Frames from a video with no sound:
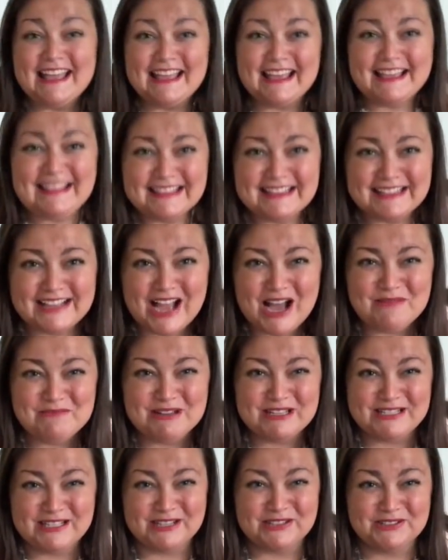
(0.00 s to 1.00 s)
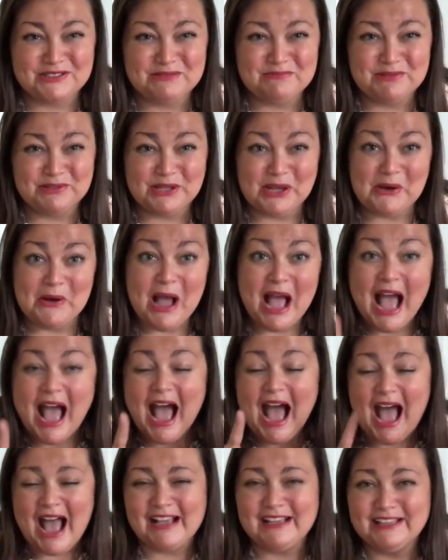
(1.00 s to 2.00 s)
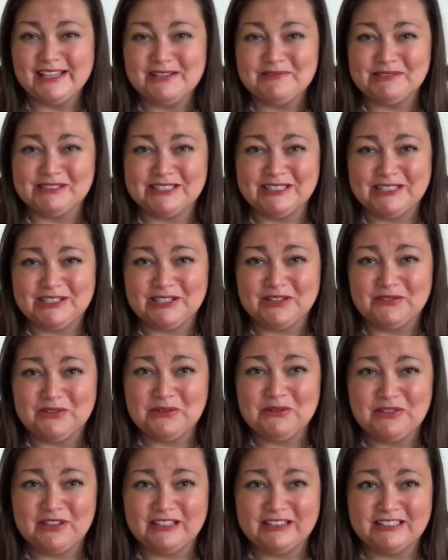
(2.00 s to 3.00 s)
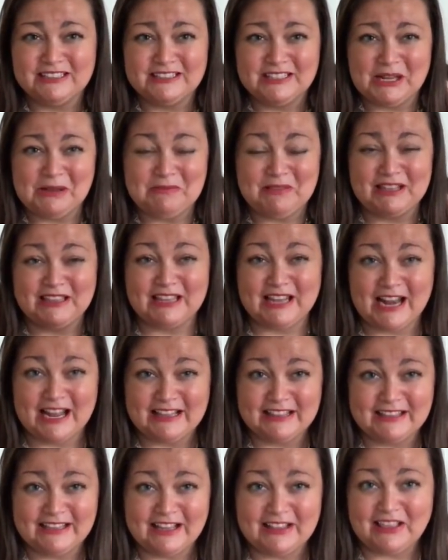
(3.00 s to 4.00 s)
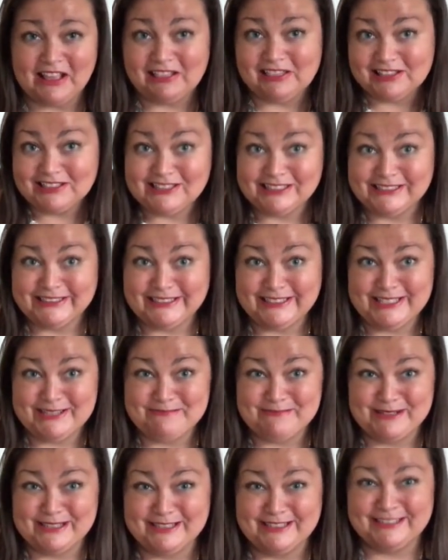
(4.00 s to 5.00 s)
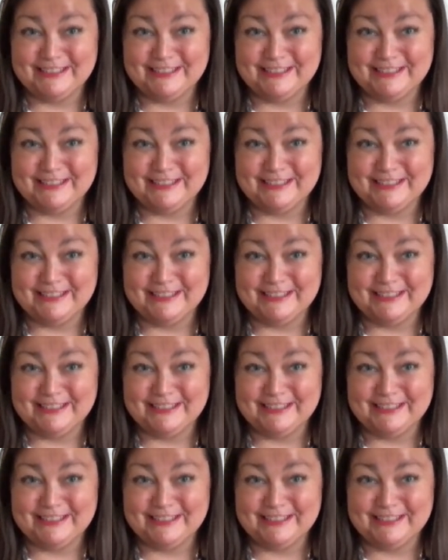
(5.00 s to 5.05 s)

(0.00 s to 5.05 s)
in the comment section below. I can't wait to hear if you think the same thing that I think that this is a keeper.